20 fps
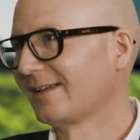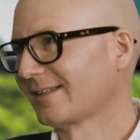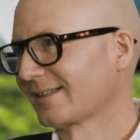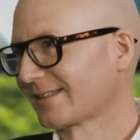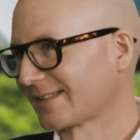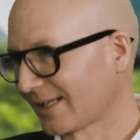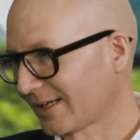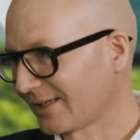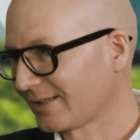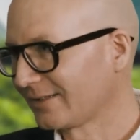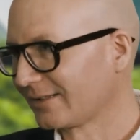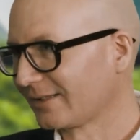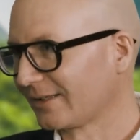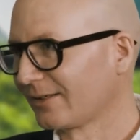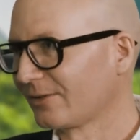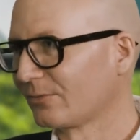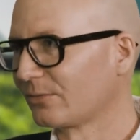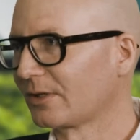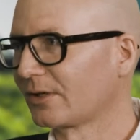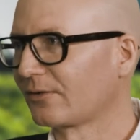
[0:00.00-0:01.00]

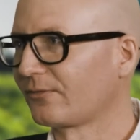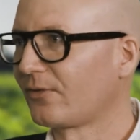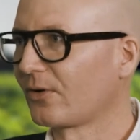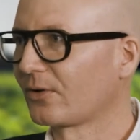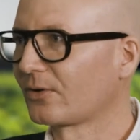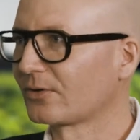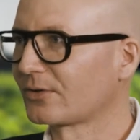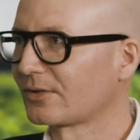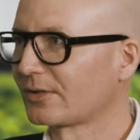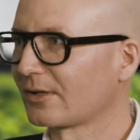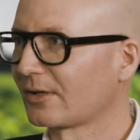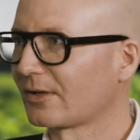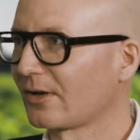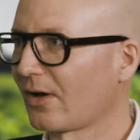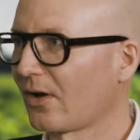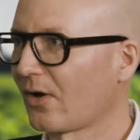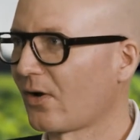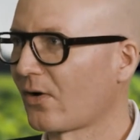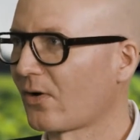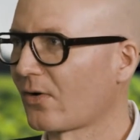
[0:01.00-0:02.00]
Secondly, we are focusing
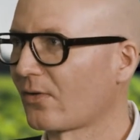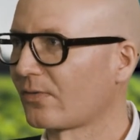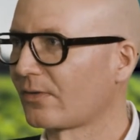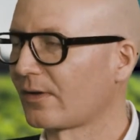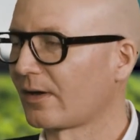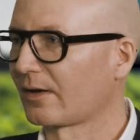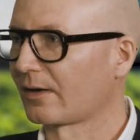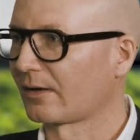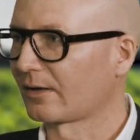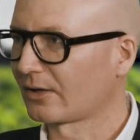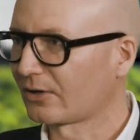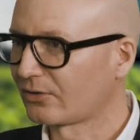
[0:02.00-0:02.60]
on uh,